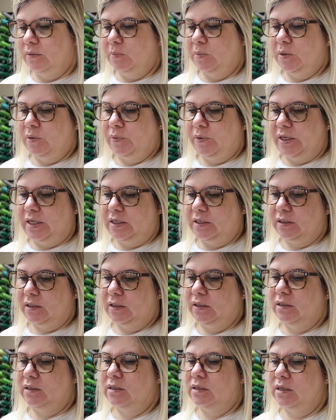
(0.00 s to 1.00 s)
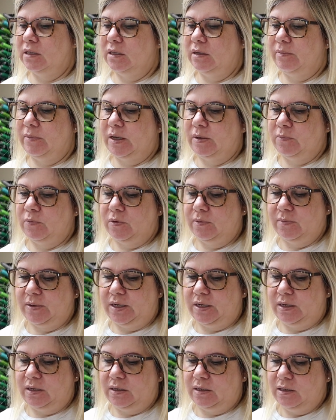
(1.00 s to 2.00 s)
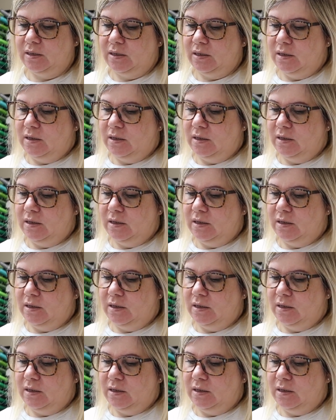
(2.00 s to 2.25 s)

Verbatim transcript: I'm going to wait until I make more money.